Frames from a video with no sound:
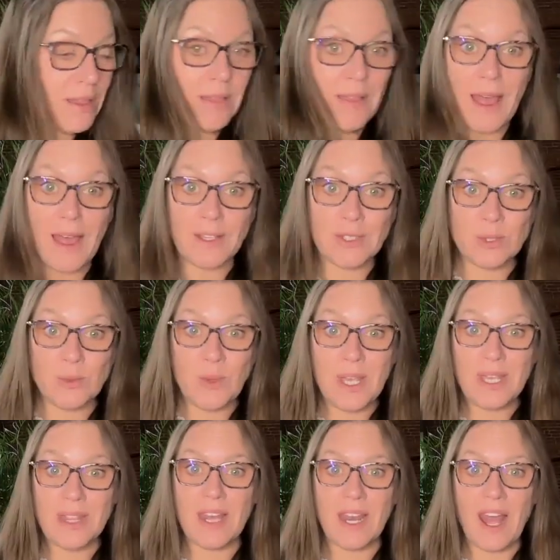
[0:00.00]
last
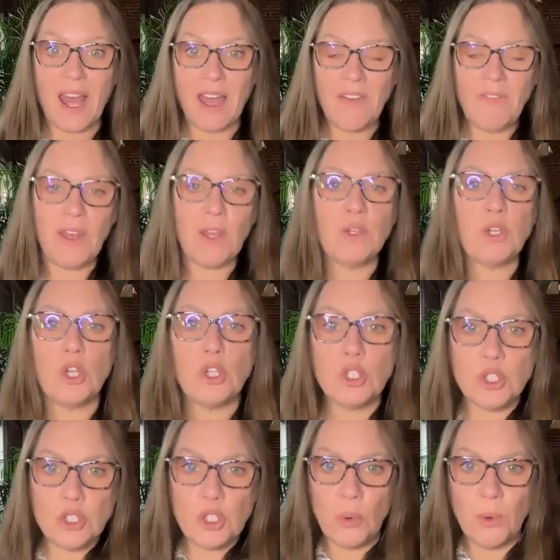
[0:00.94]
week that I found
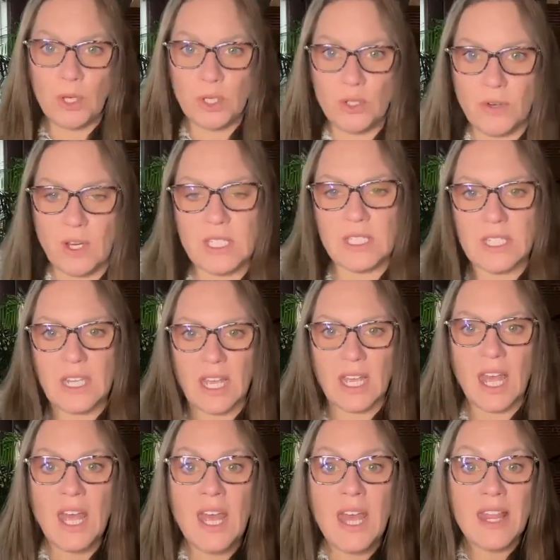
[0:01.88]
so
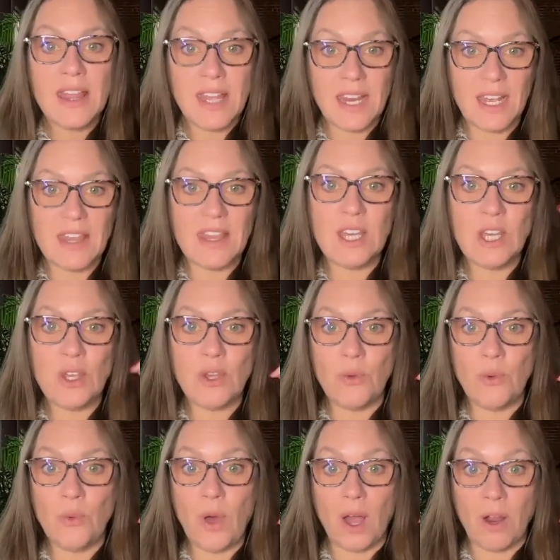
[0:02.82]
interesting that I think
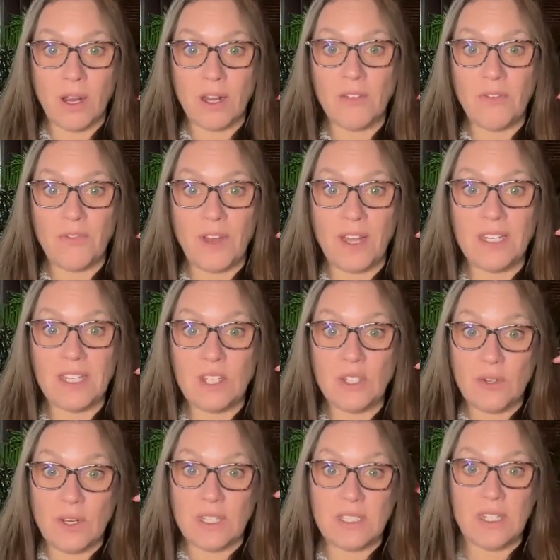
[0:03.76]
you are going to find
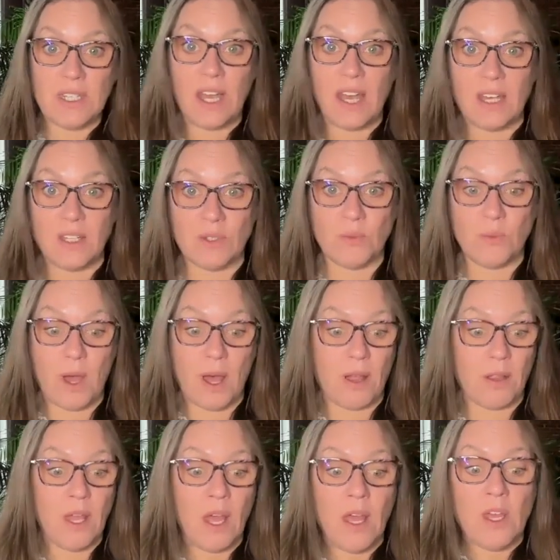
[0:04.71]
interesting as
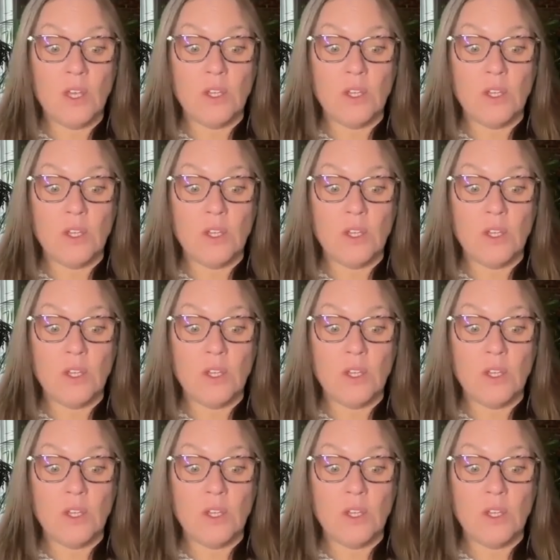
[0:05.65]
well.